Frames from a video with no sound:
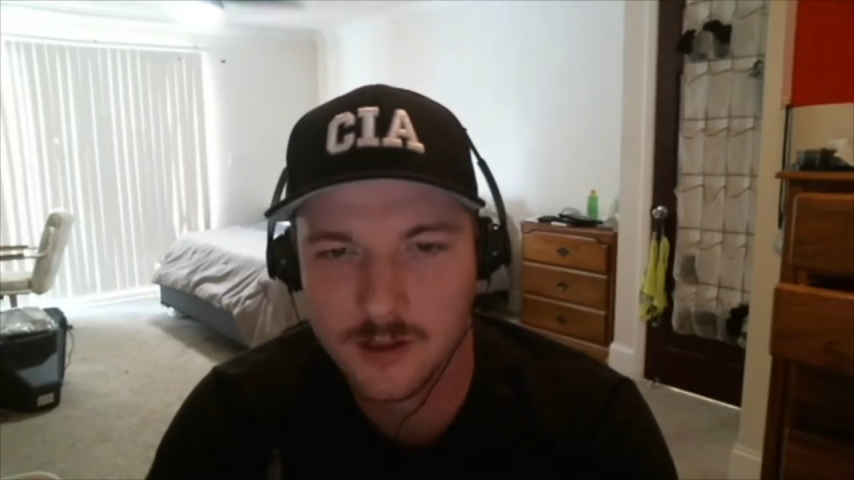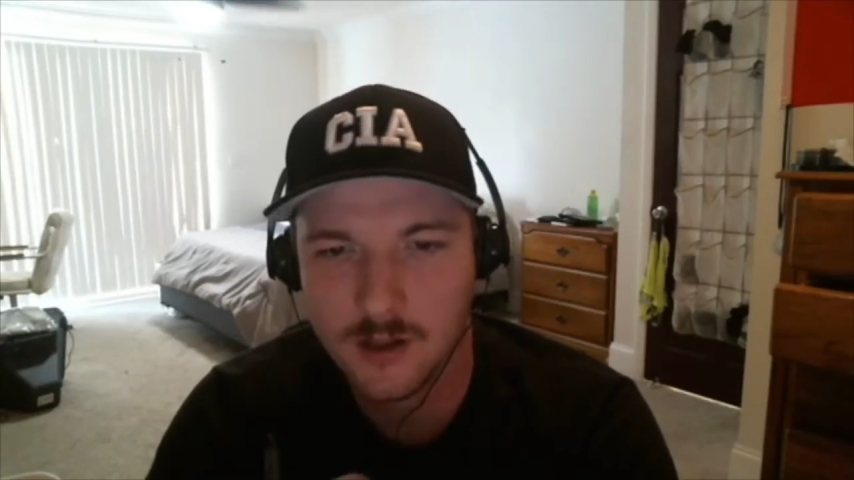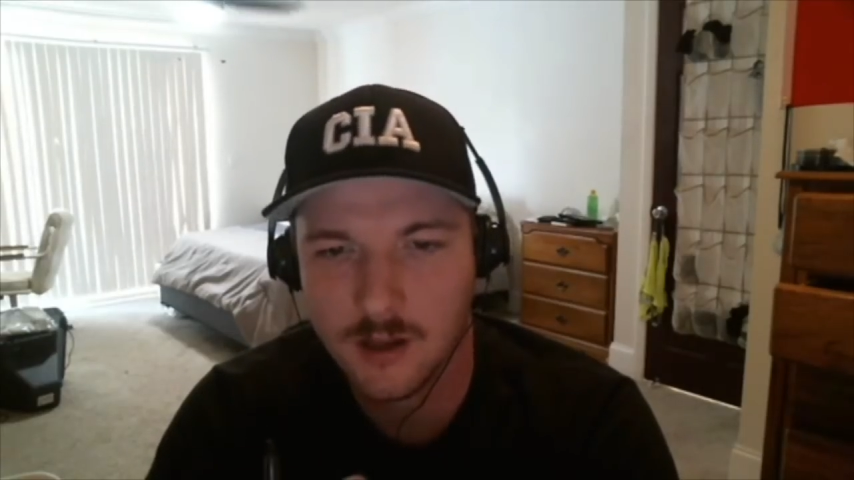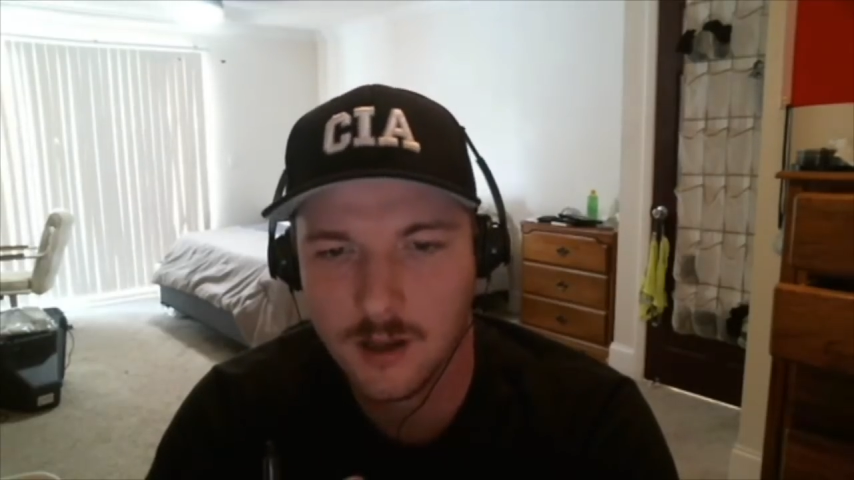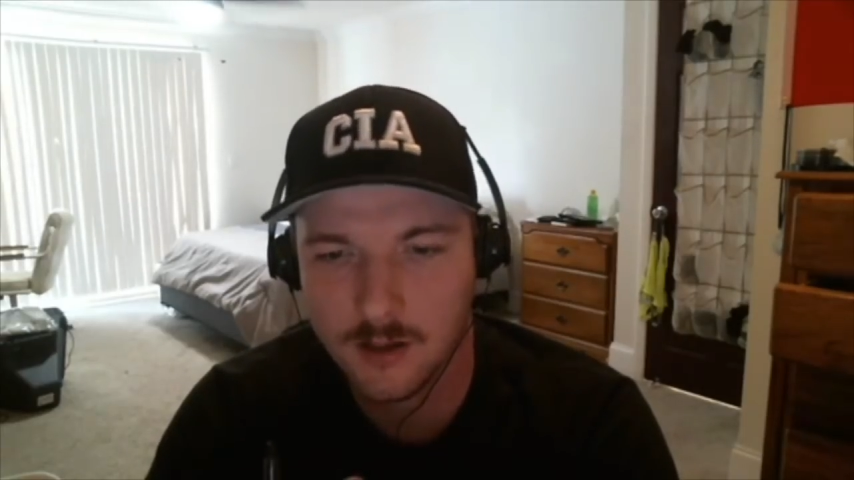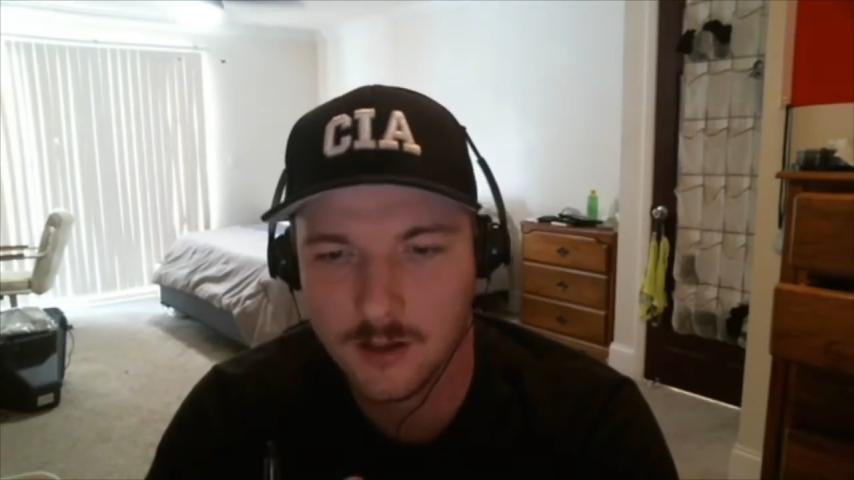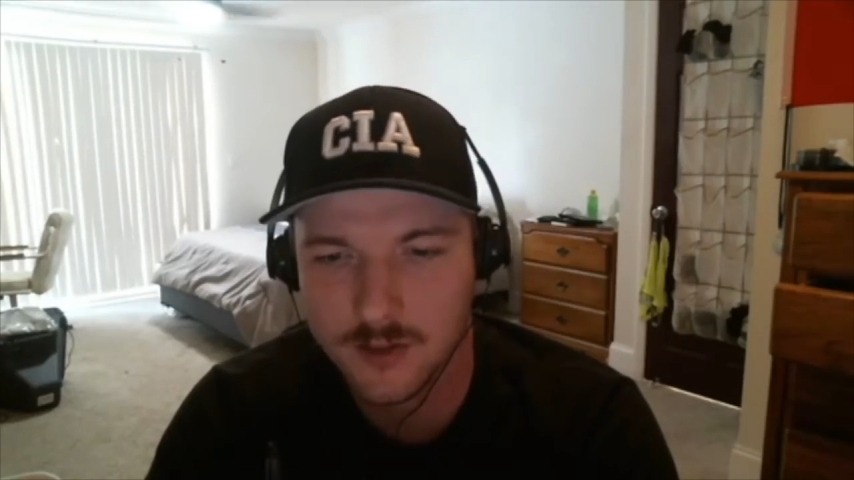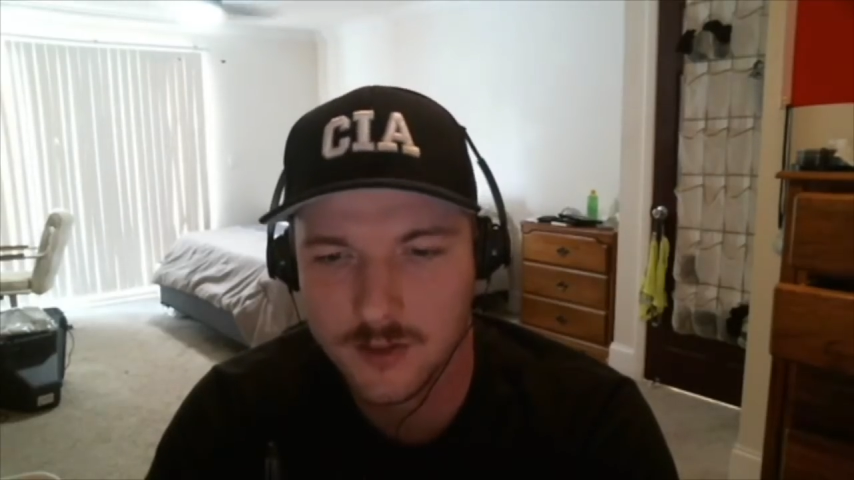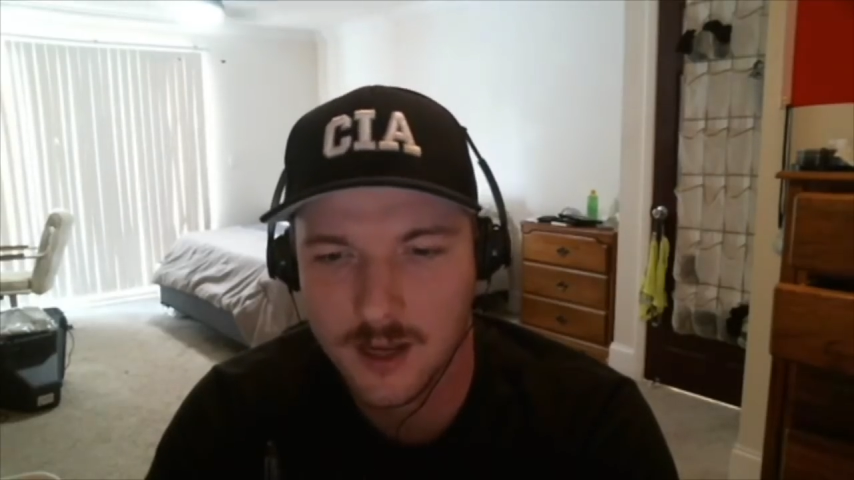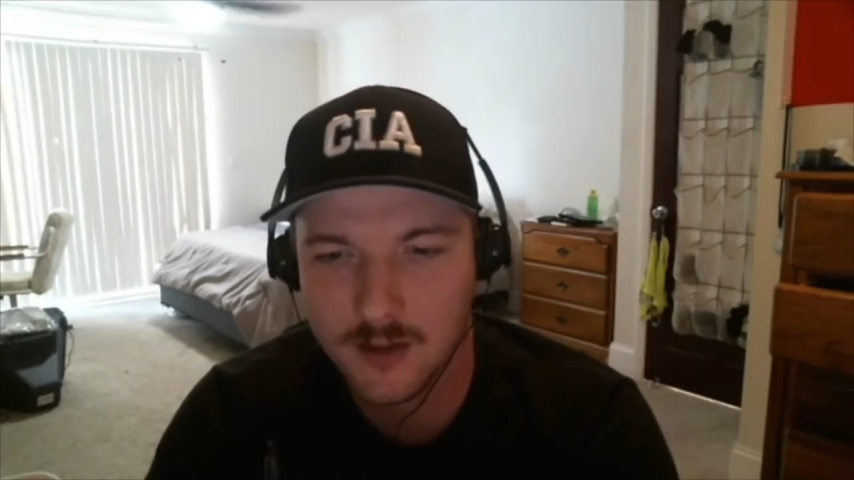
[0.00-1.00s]
you
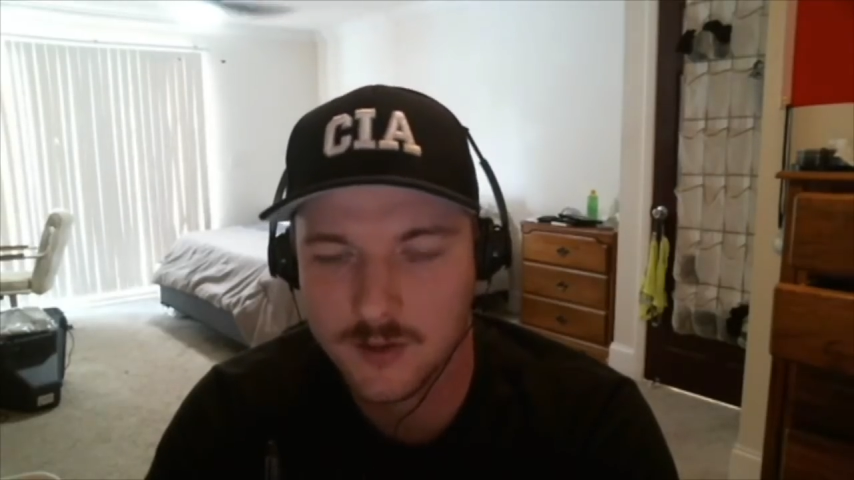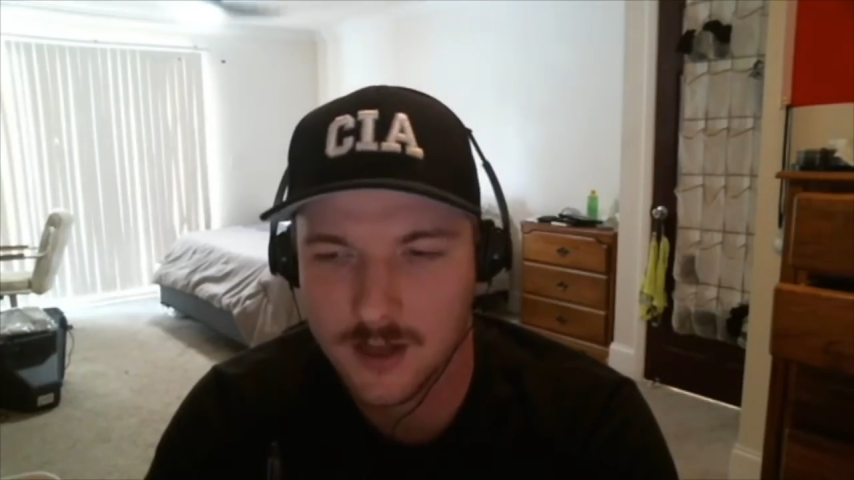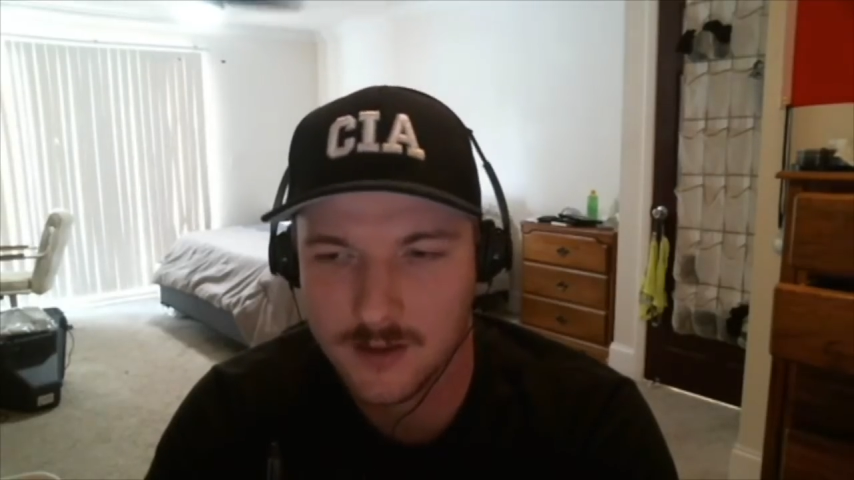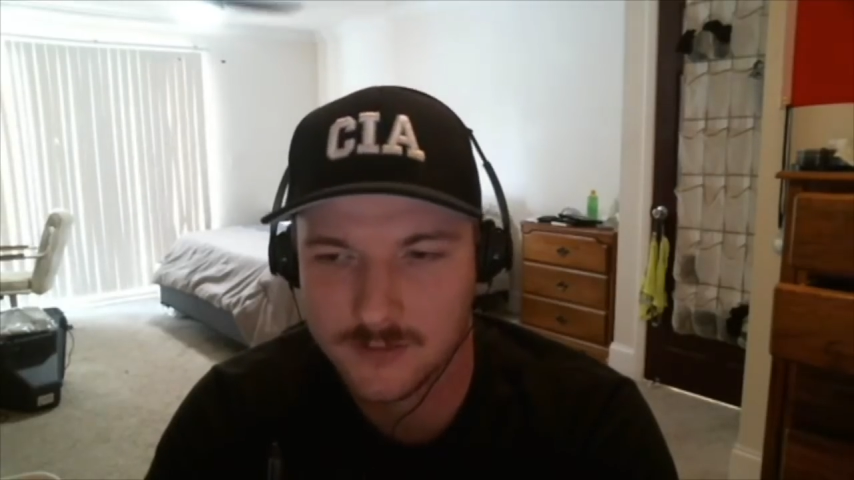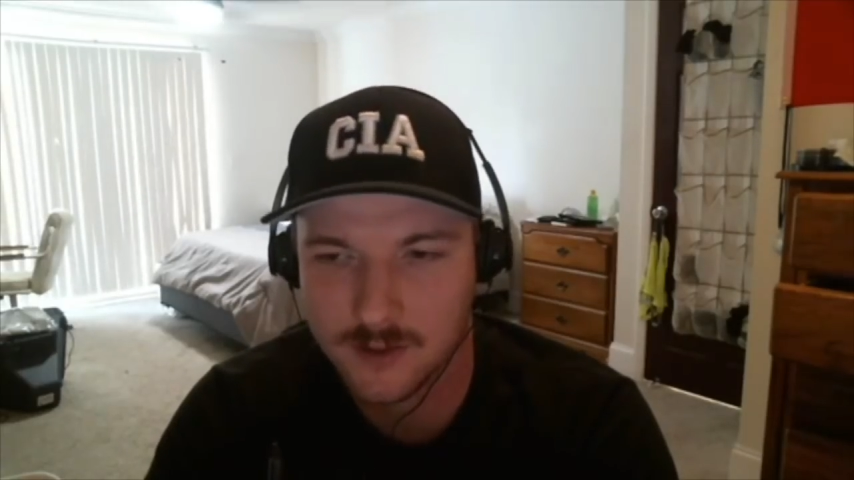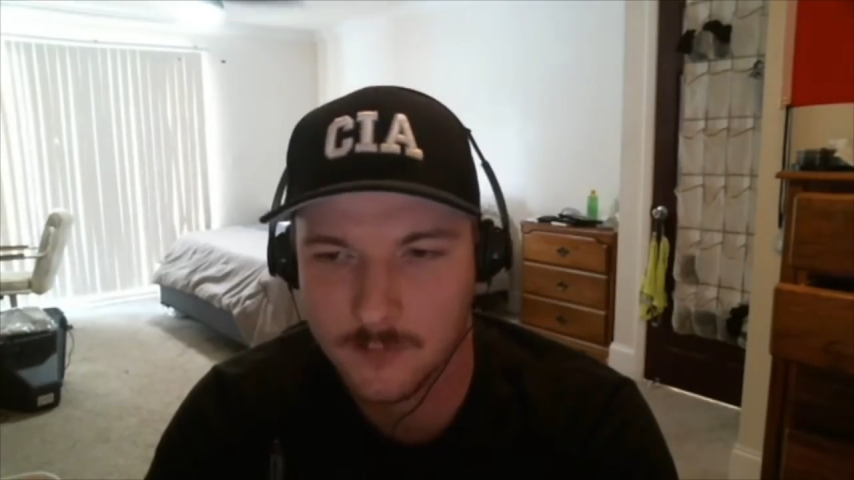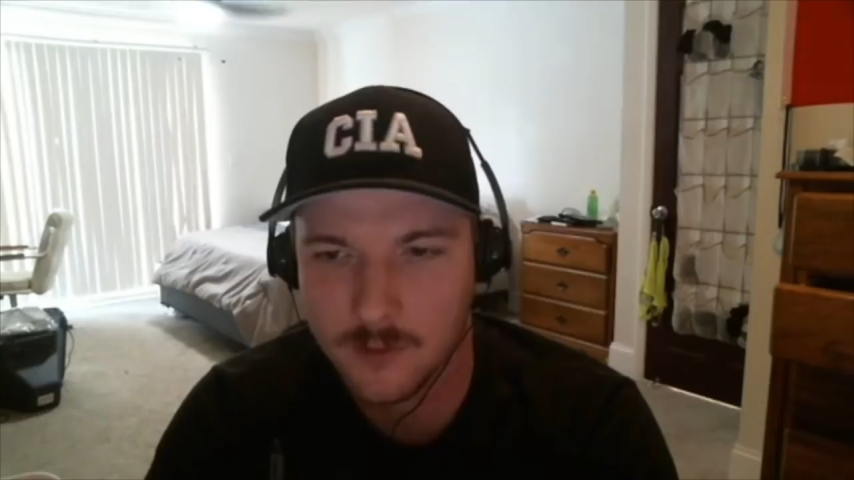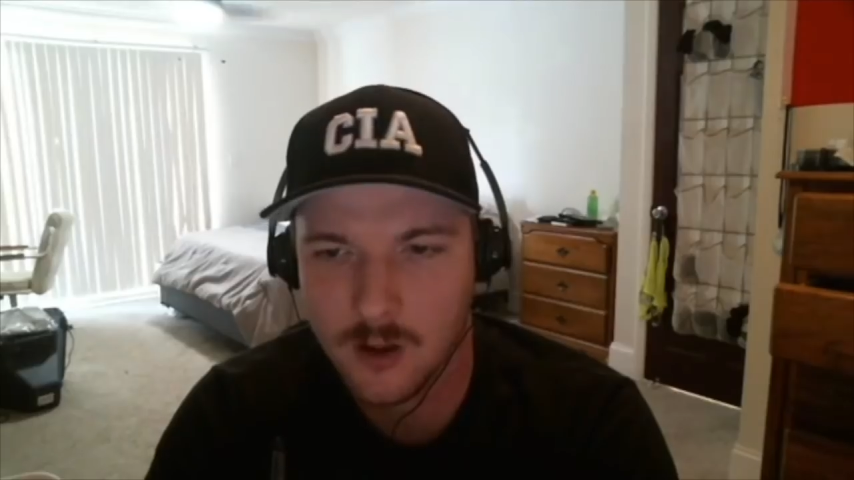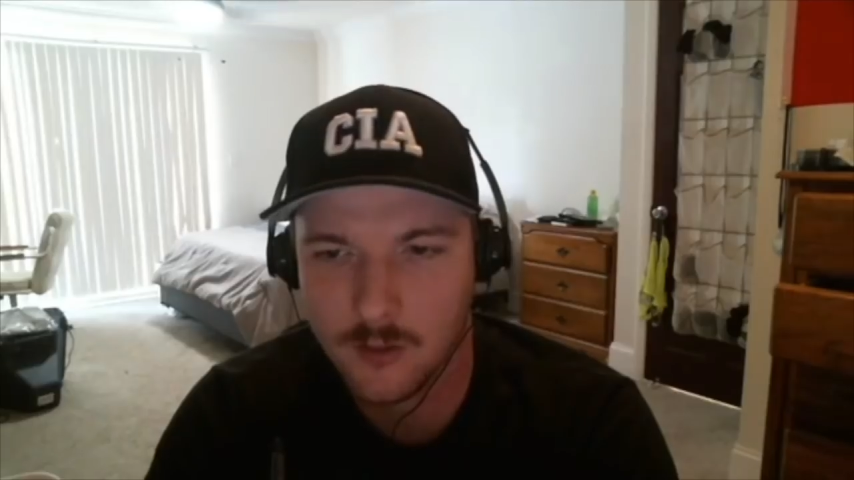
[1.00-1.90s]
could ask them,